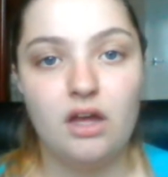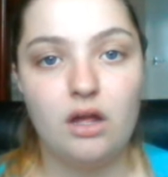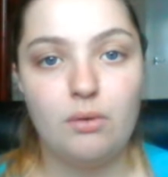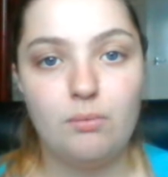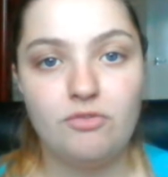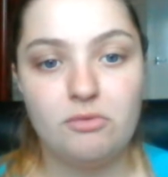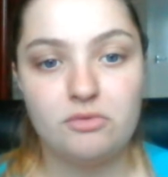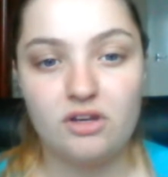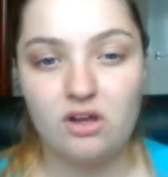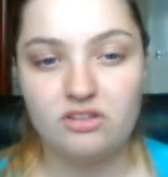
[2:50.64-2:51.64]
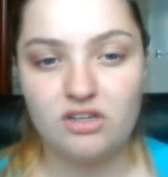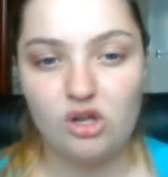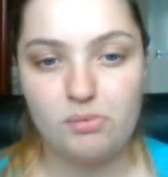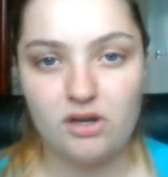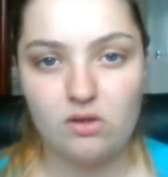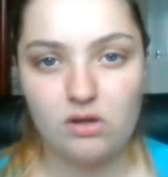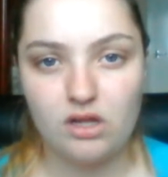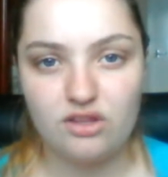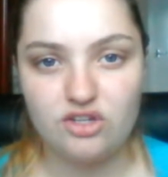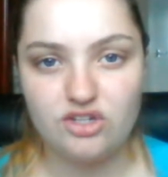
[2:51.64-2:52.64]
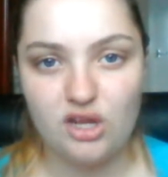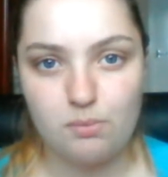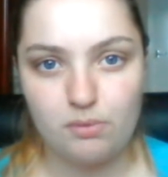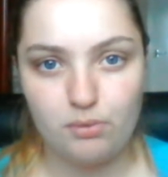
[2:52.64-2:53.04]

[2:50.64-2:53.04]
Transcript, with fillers: um, for them to last a little bit longer than cheaper